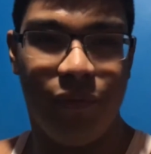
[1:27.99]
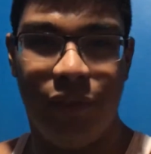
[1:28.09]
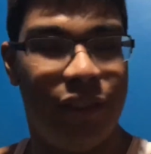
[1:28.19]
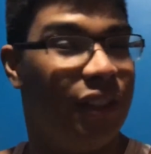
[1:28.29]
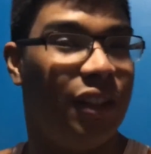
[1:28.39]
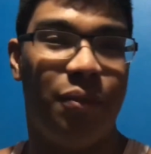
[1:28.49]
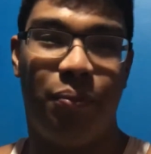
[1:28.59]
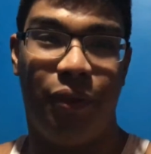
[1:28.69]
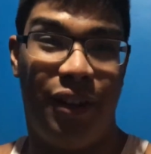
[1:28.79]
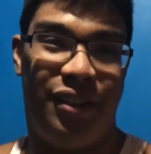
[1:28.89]
it's kind of
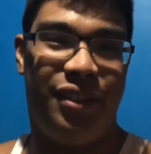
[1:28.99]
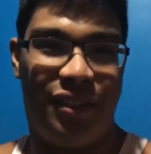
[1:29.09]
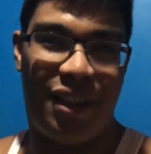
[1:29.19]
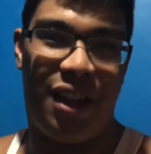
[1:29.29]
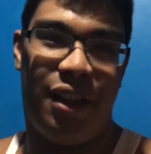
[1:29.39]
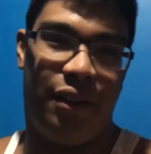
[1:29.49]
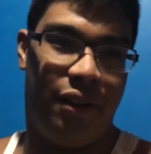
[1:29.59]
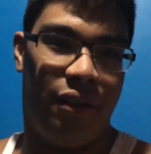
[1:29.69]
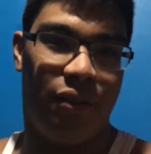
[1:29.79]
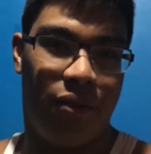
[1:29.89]
pretty sad
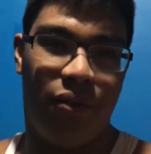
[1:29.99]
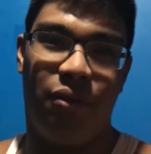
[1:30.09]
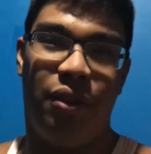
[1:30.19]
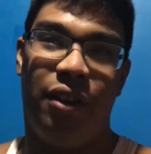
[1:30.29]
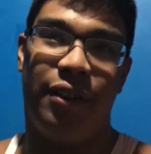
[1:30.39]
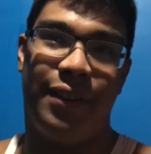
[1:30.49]
to hear